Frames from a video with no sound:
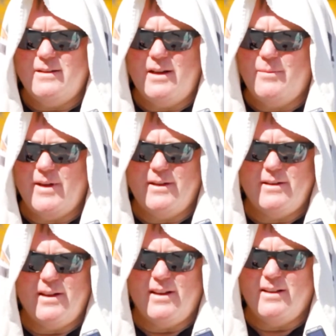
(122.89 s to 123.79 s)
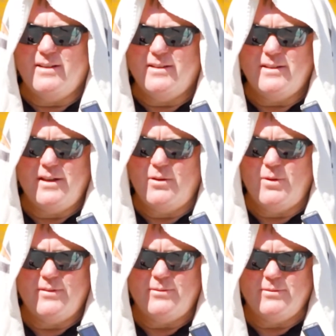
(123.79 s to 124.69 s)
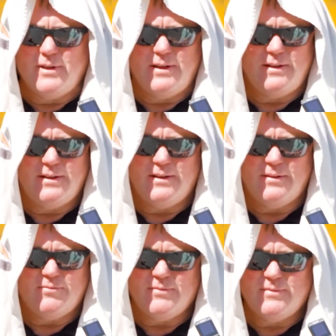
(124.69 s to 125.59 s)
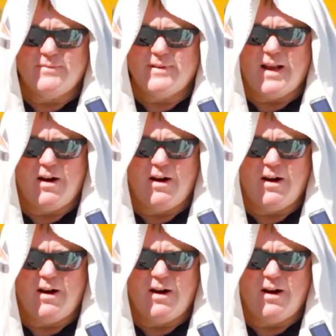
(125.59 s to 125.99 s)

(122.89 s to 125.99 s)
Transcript: I mean, uh, you know, we our